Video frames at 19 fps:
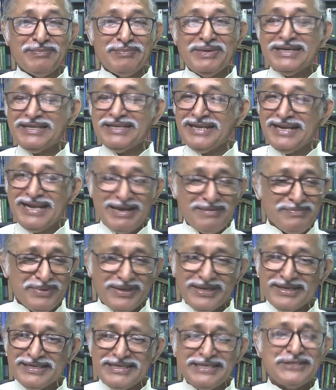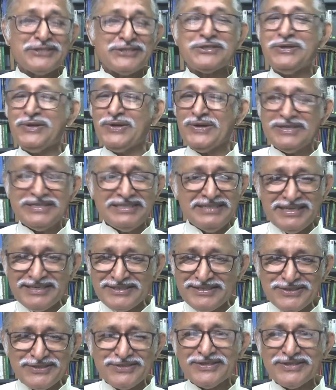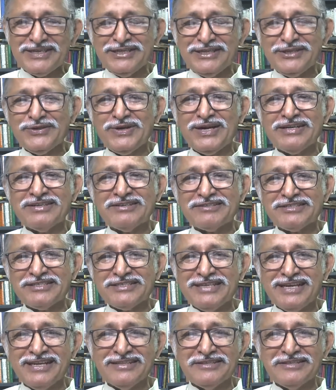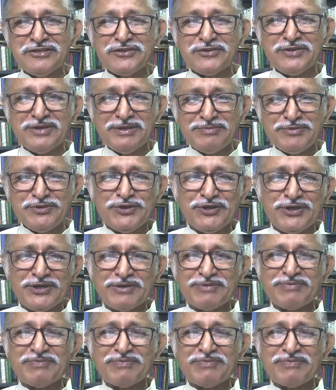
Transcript: but a library is not necessary to understand the scripture